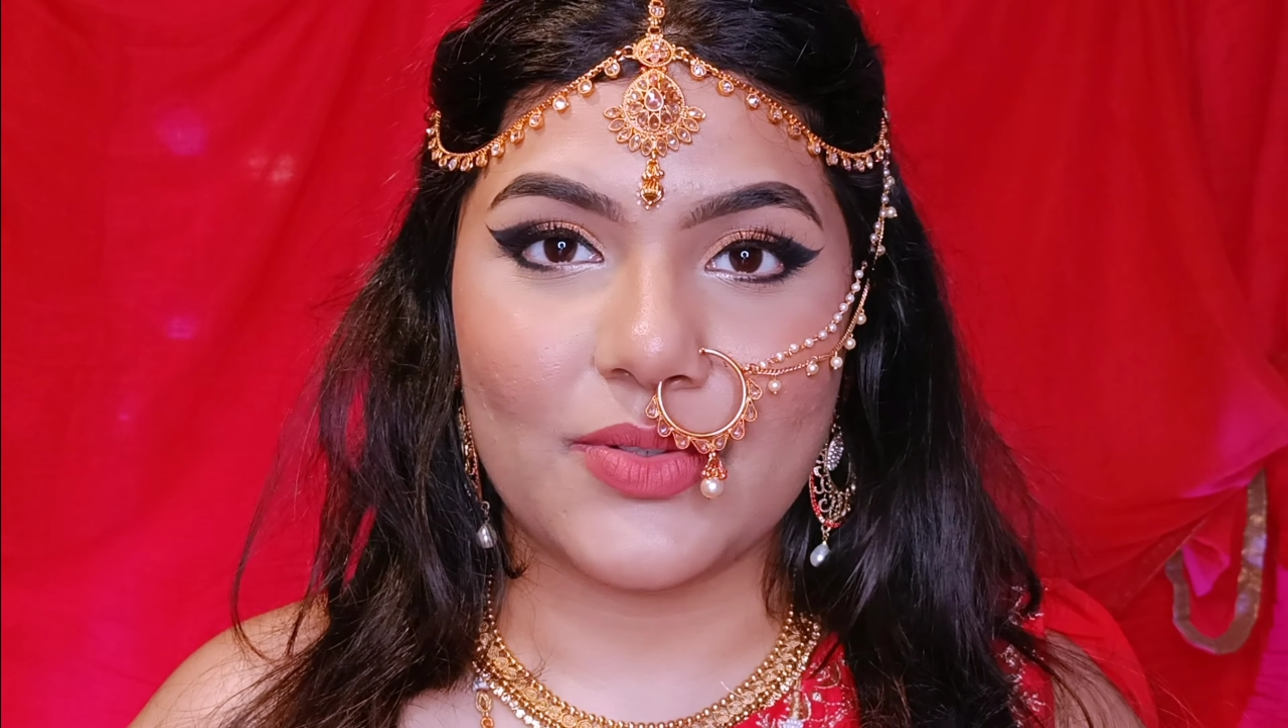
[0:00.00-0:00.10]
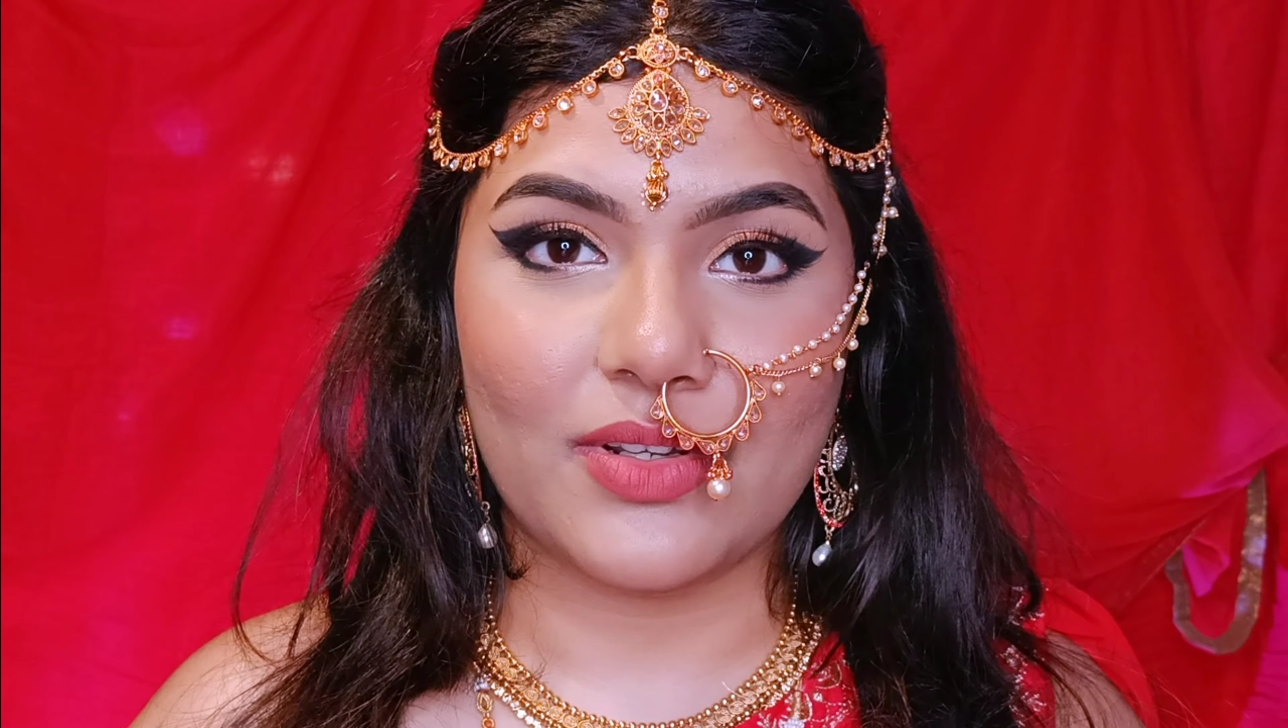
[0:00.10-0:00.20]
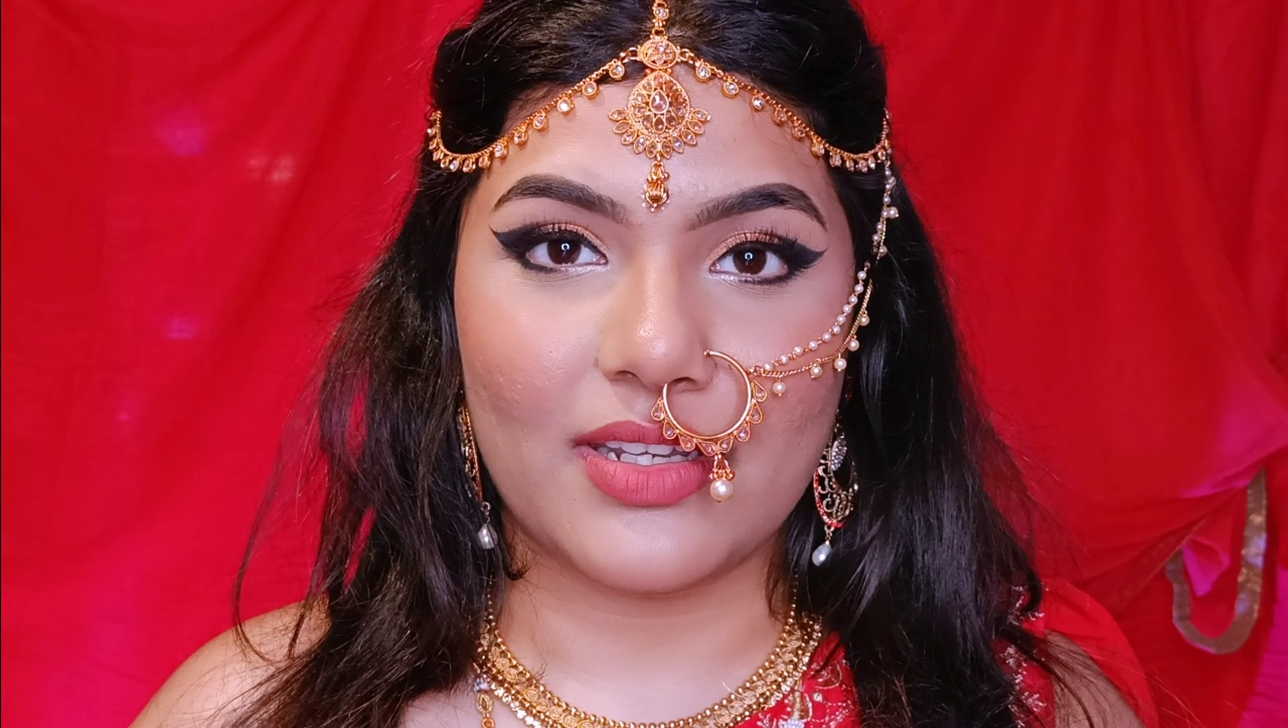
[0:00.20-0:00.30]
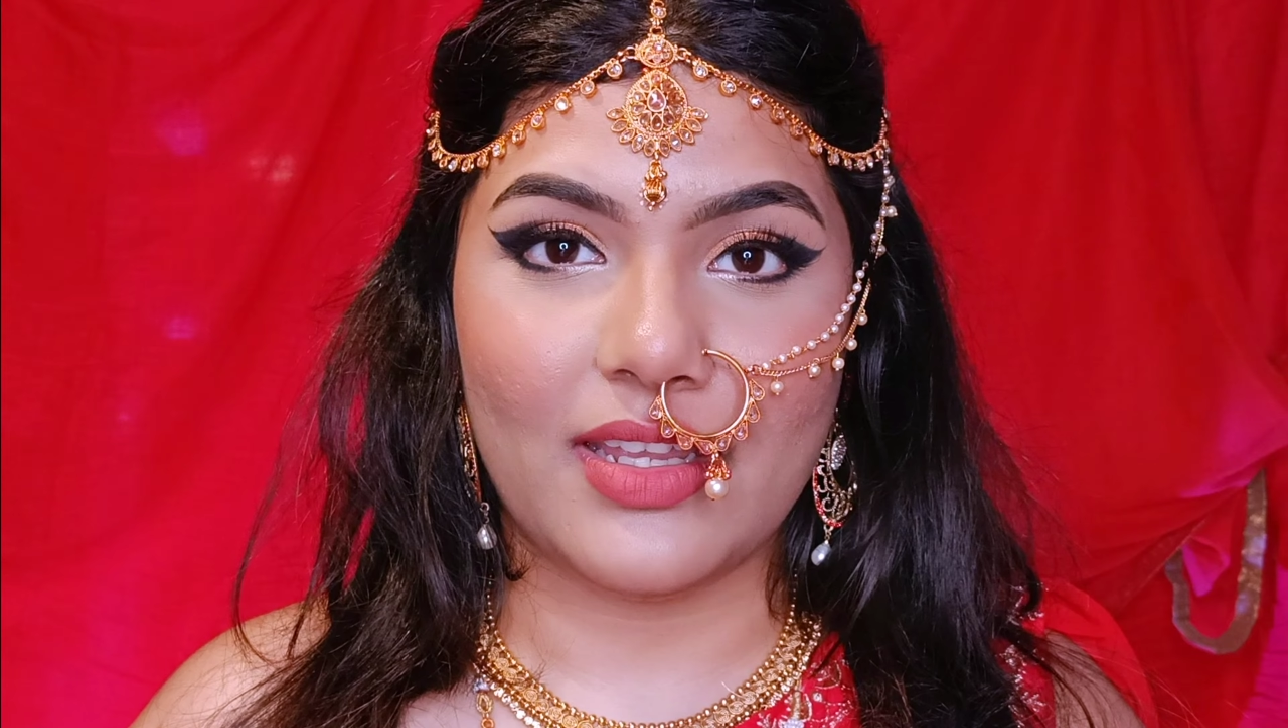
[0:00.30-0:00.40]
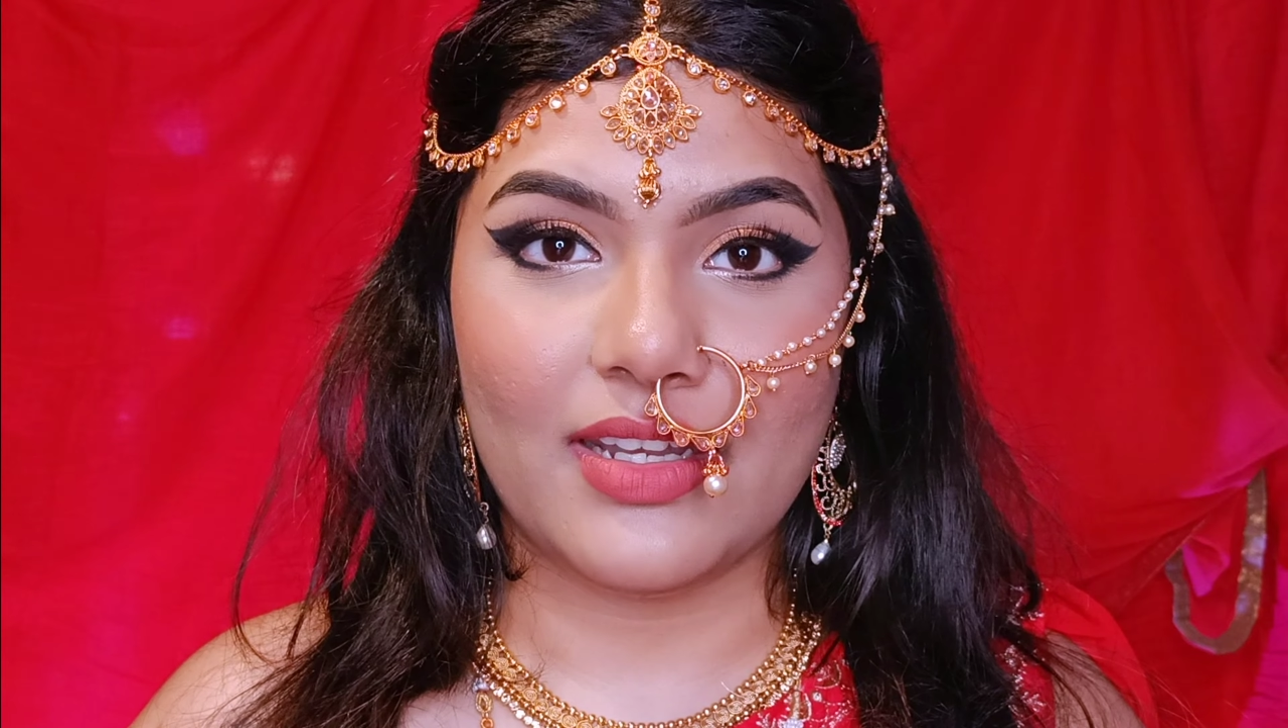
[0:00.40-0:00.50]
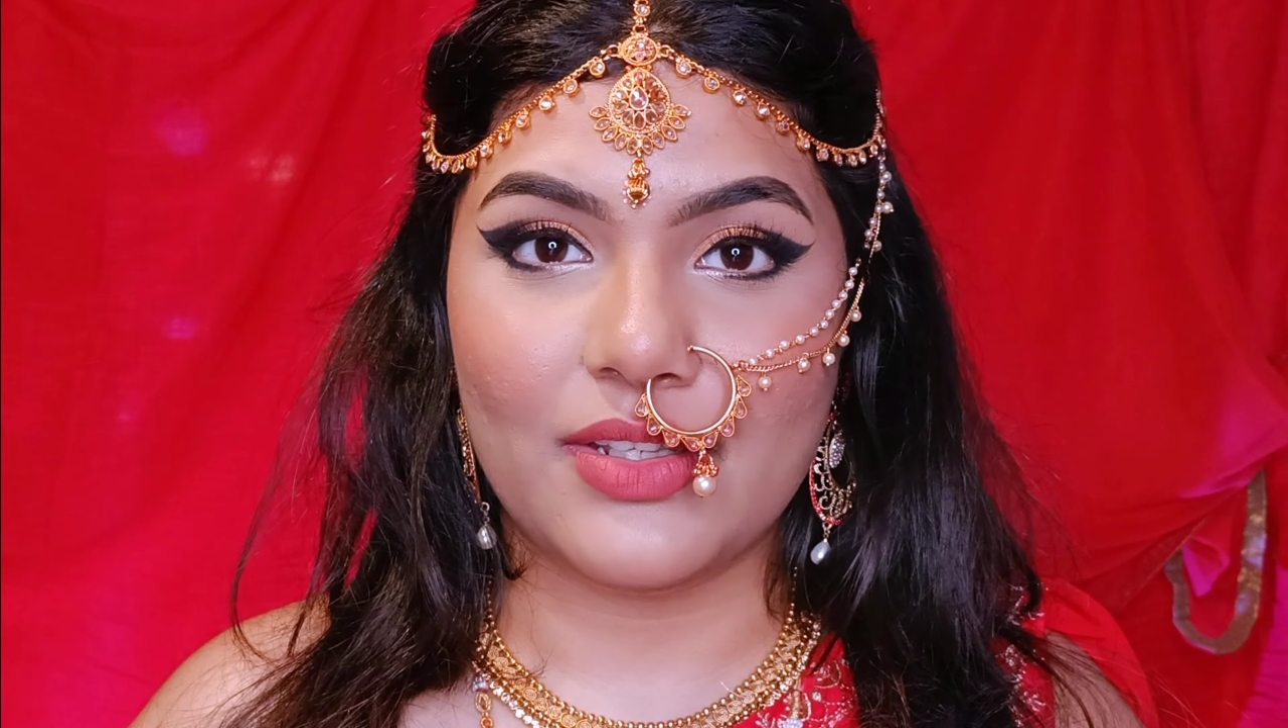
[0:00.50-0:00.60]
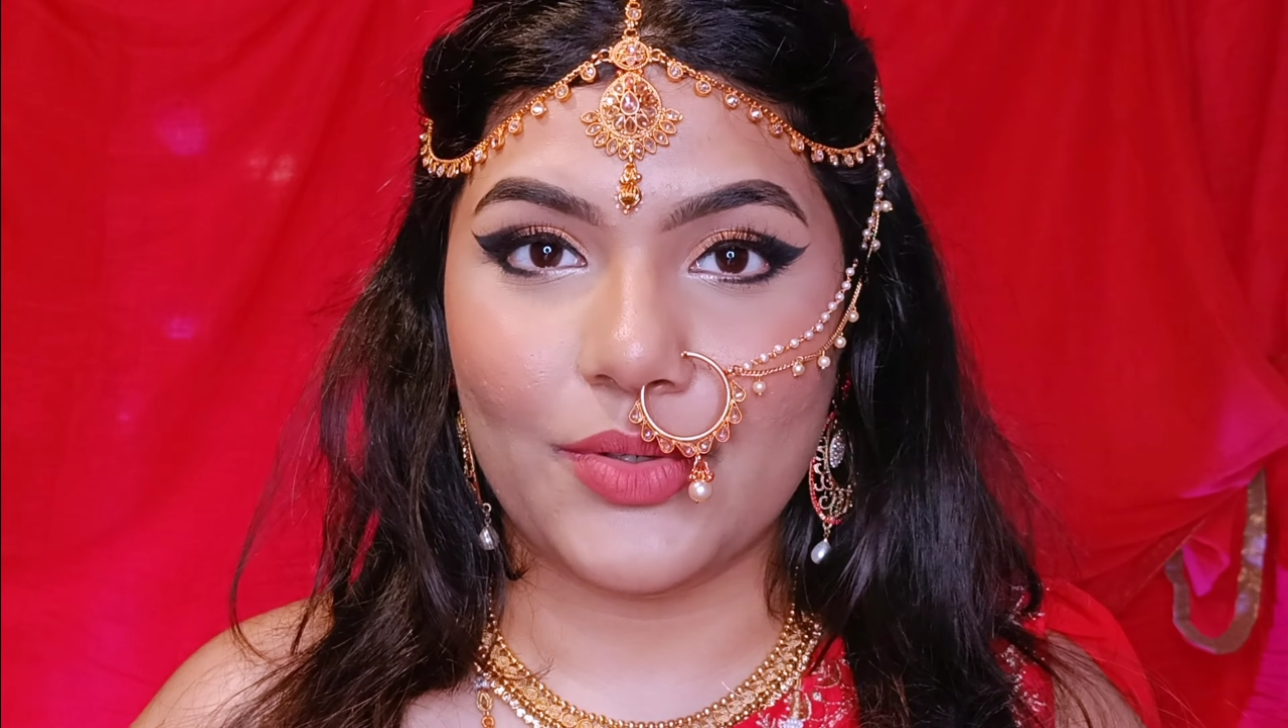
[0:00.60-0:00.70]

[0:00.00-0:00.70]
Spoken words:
to create